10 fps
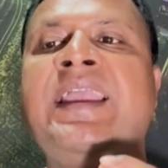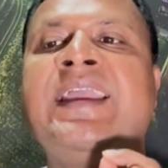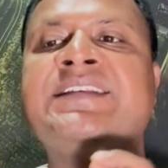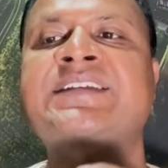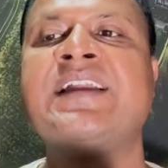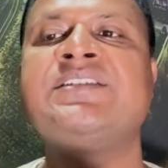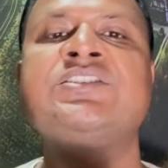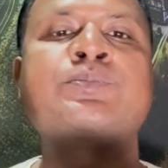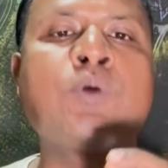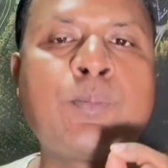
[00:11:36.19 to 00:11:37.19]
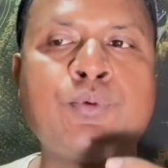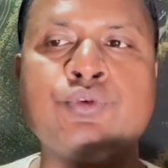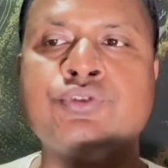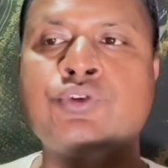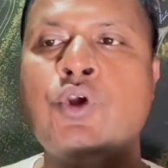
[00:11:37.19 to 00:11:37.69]
A change is
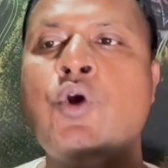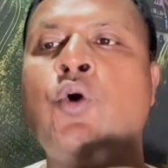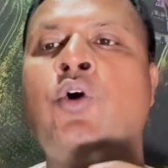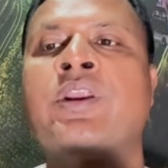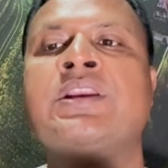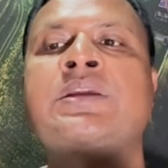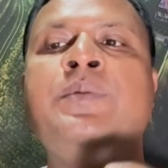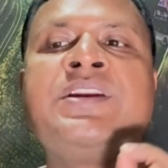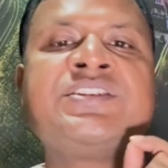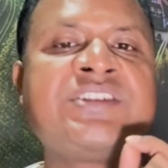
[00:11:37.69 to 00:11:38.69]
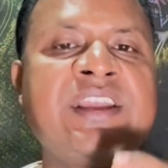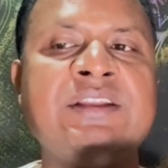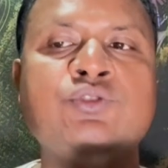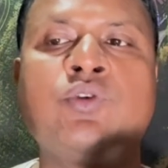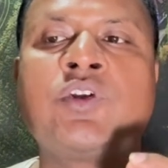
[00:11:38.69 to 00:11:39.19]
proposed or an event
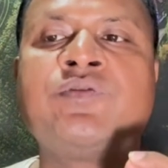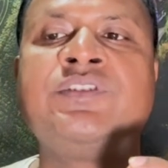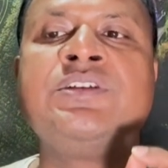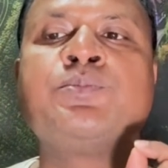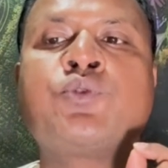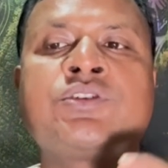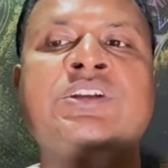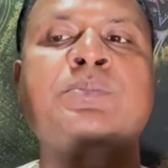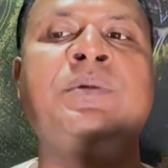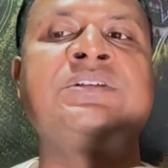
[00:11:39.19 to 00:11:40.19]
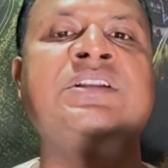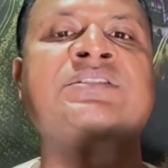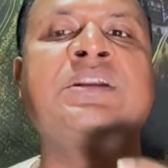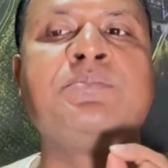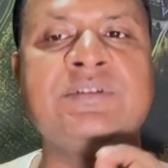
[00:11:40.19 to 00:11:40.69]
change, one of the project
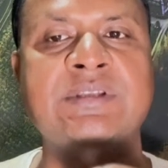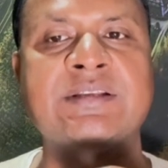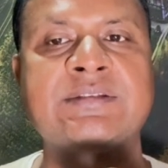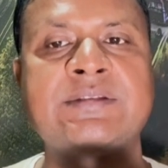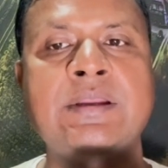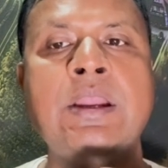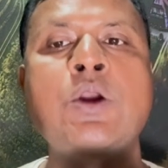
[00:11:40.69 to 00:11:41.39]
baselines and measures.